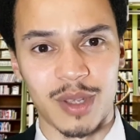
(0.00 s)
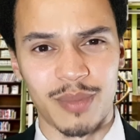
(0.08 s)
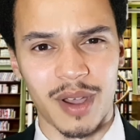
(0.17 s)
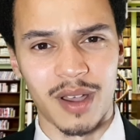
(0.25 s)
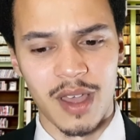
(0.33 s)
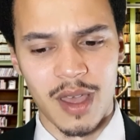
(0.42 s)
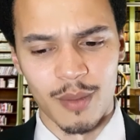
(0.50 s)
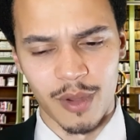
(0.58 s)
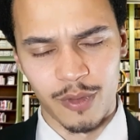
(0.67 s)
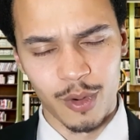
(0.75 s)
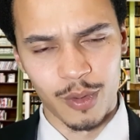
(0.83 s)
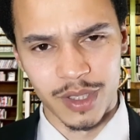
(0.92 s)
but
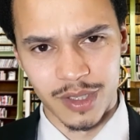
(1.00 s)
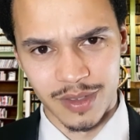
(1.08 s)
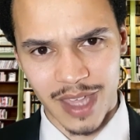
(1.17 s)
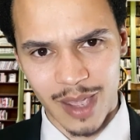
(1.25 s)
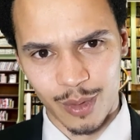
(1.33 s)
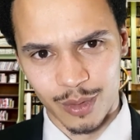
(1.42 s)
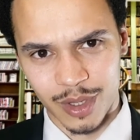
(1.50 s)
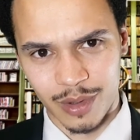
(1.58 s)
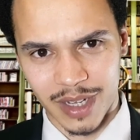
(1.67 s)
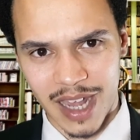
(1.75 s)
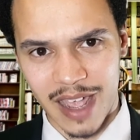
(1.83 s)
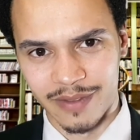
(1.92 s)
before we do that, we're also
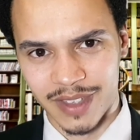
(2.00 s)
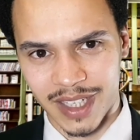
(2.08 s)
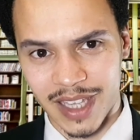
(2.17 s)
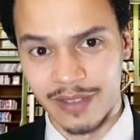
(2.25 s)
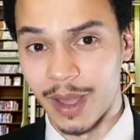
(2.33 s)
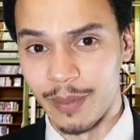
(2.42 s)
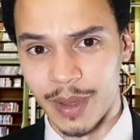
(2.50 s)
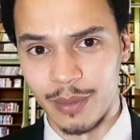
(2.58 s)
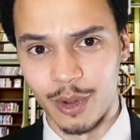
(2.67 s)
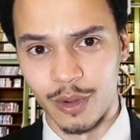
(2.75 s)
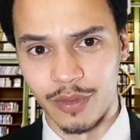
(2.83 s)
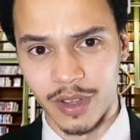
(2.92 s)
going to have to give a bit
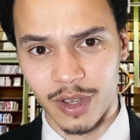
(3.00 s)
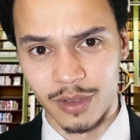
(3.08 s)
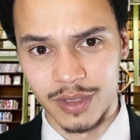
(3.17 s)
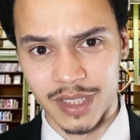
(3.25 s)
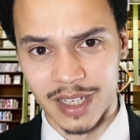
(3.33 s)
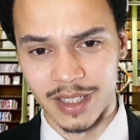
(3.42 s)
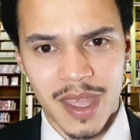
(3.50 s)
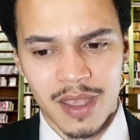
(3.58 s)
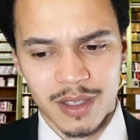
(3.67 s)
more of the context.